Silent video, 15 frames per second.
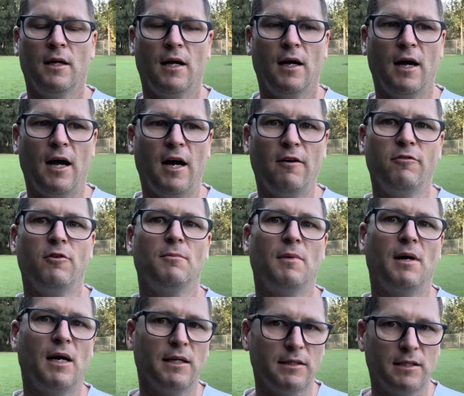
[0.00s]
have you
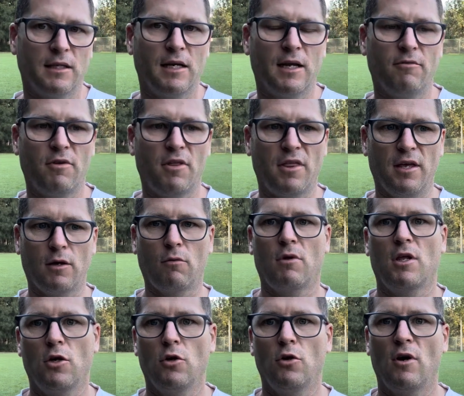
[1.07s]
mastered everything
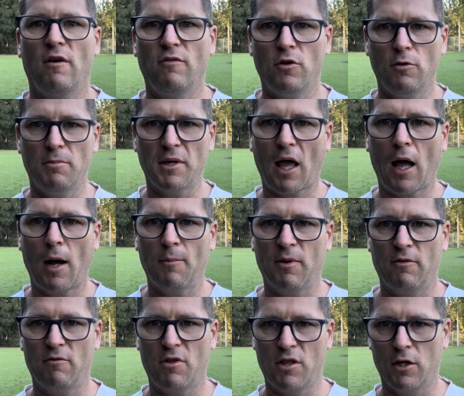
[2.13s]
within you? Have you become
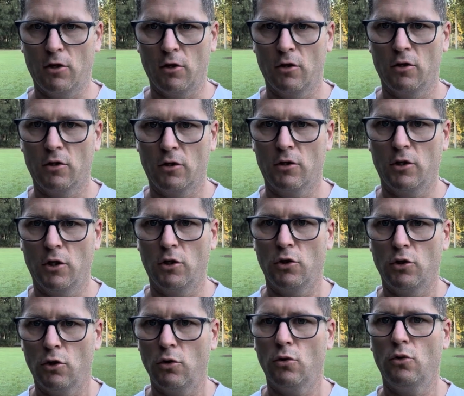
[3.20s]
everything that
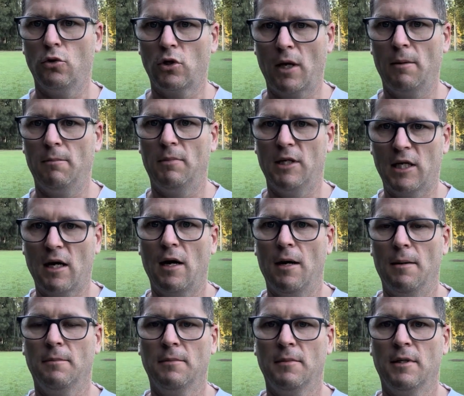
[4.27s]
you can
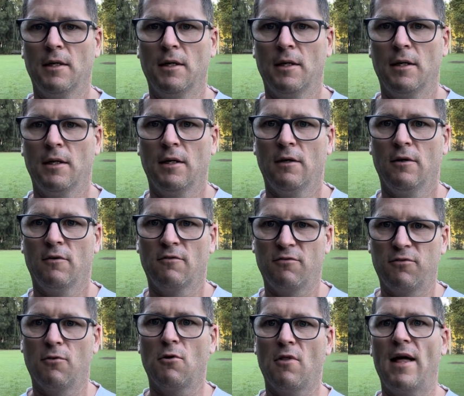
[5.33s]
become
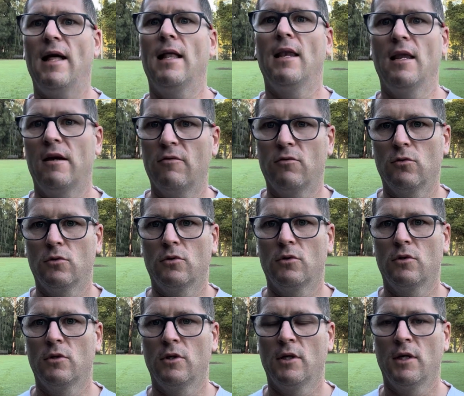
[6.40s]
for that level,
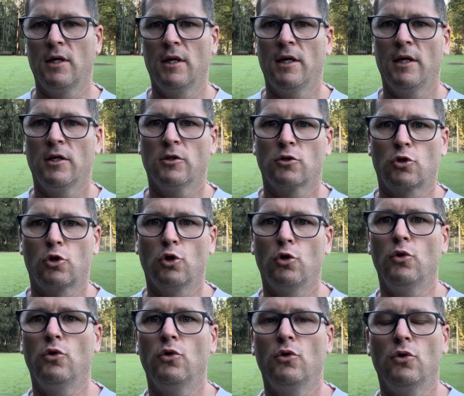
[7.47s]

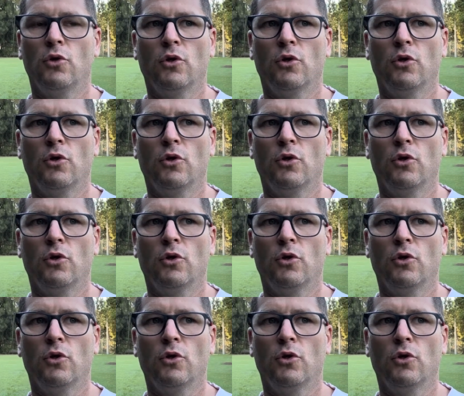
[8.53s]
to